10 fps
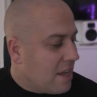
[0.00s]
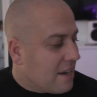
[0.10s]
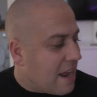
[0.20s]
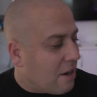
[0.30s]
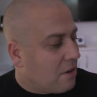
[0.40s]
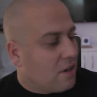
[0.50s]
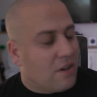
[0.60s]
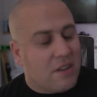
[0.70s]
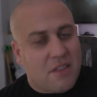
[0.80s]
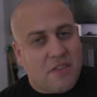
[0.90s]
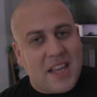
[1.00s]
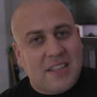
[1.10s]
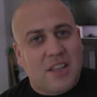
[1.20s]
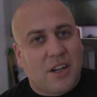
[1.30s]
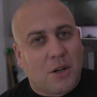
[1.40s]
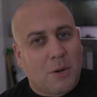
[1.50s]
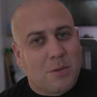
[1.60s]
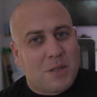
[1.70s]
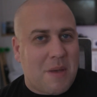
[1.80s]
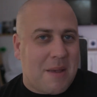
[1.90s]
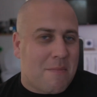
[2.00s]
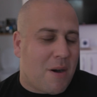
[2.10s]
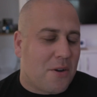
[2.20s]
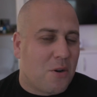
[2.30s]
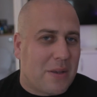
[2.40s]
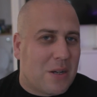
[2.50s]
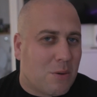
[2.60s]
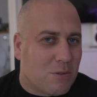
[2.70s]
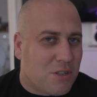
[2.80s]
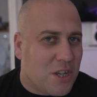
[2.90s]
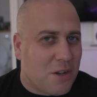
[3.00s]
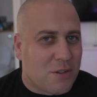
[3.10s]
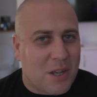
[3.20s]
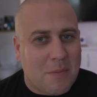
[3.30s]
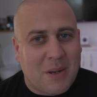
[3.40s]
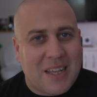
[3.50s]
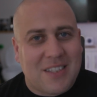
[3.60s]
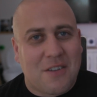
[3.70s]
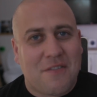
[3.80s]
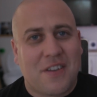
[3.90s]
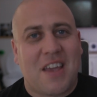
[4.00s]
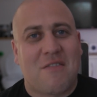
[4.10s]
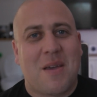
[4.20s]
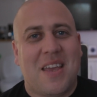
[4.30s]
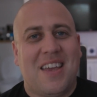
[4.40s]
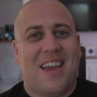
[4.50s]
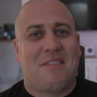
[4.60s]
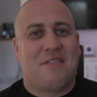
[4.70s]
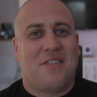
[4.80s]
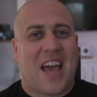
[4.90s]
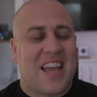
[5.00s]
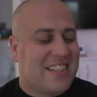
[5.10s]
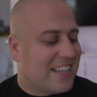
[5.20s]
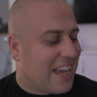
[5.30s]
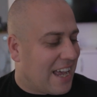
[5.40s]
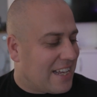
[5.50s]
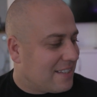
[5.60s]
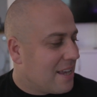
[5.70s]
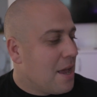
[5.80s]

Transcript: Now, things that are cool to me might not be cool to you, so please do forgive me if that is the case.